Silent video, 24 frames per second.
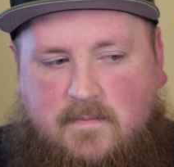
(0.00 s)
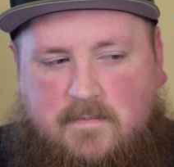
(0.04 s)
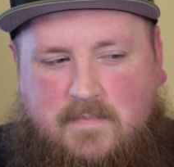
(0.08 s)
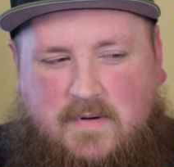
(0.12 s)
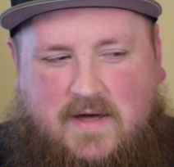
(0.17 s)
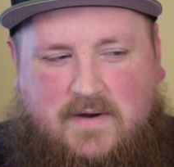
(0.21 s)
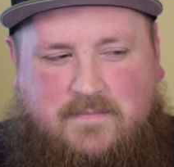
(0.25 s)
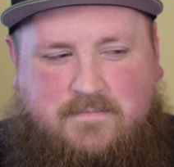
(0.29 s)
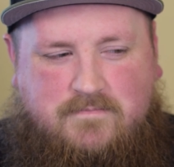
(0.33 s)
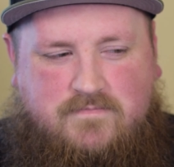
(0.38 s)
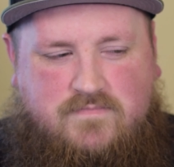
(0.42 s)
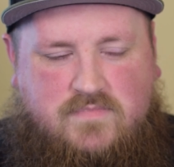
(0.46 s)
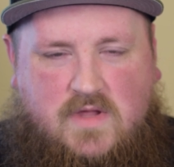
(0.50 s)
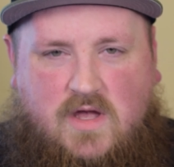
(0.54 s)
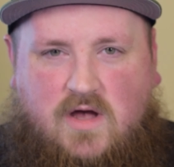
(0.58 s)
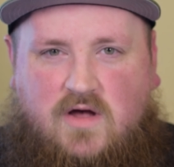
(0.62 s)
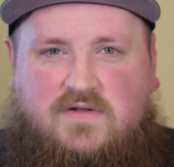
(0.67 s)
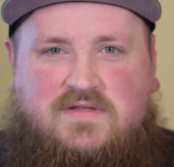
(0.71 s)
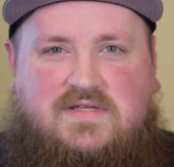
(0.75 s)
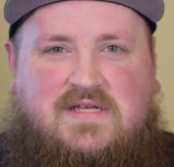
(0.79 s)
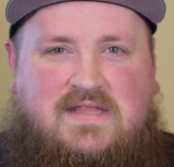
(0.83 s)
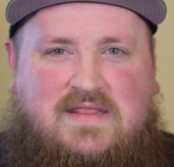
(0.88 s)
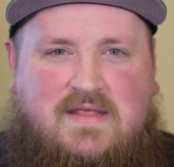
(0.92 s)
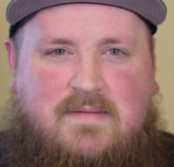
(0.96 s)
But
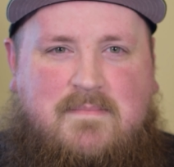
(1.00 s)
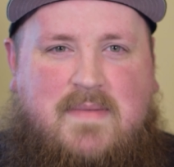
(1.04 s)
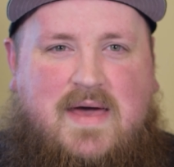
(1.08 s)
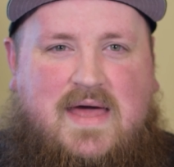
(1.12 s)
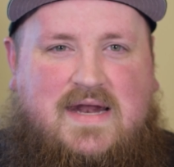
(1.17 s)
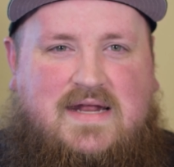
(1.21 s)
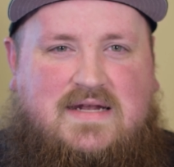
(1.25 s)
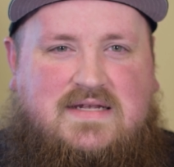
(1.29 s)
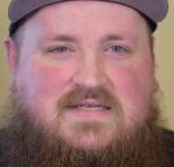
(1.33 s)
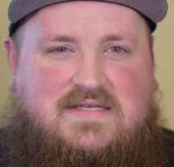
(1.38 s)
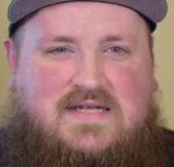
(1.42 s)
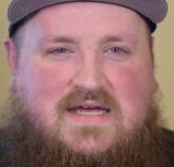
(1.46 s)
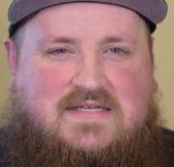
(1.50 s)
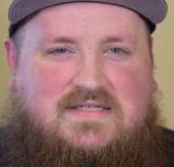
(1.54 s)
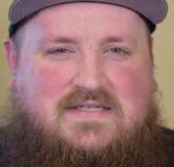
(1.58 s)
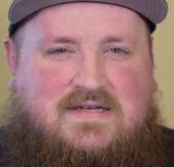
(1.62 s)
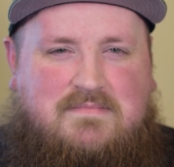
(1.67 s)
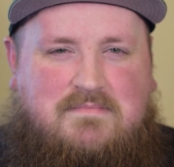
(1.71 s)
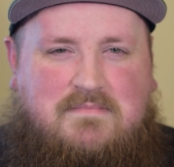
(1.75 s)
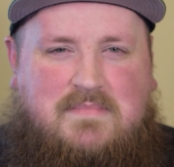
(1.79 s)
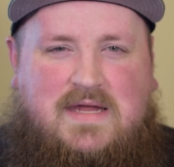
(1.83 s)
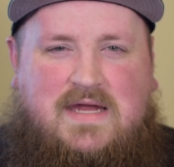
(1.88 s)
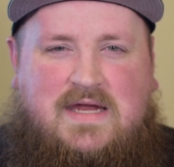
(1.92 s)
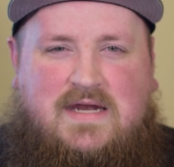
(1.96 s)
alting the meta
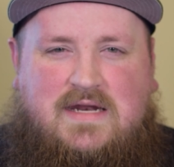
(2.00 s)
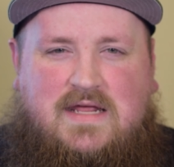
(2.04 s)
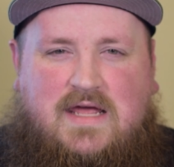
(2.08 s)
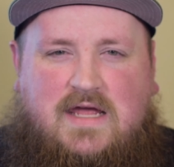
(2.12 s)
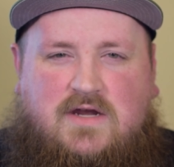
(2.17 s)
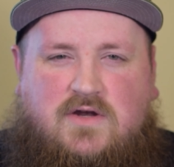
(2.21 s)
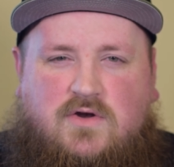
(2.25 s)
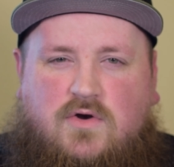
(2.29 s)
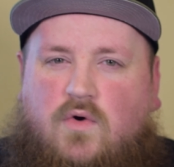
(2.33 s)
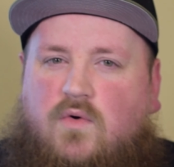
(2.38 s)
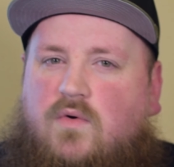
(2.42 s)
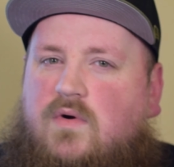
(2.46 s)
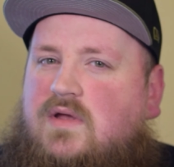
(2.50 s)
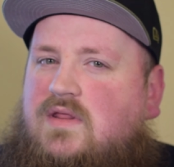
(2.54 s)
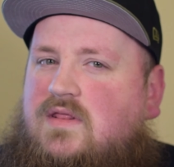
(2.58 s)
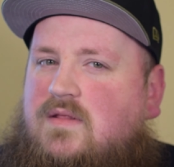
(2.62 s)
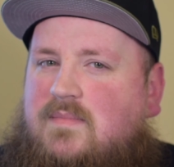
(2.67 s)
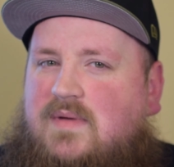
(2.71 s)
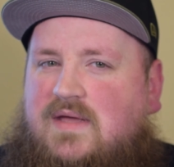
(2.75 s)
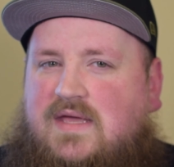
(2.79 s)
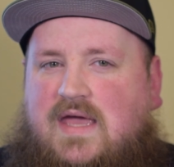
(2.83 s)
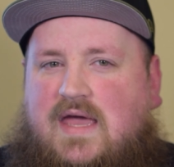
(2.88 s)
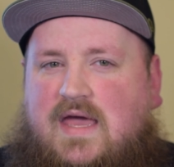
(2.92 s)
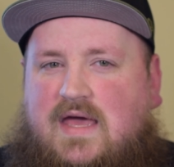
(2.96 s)
doesn't mean ignoring the
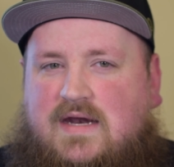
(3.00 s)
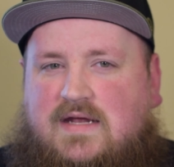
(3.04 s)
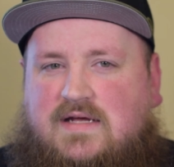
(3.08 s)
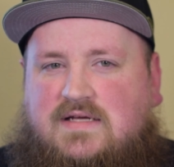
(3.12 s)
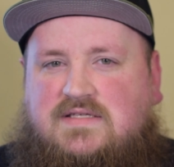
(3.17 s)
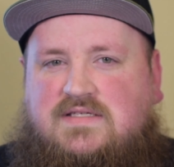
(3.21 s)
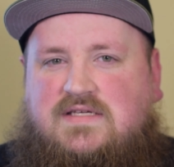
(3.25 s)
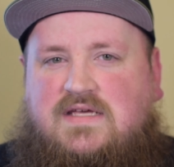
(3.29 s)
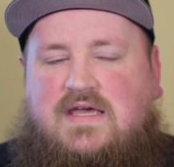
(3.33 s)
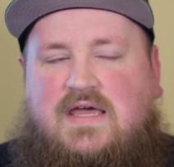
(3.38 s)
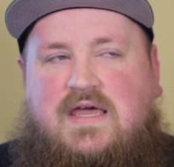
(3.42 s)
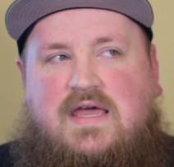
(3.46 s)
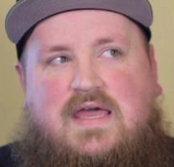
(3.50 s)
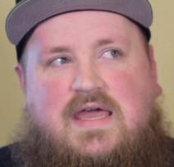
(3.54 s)
mechanics.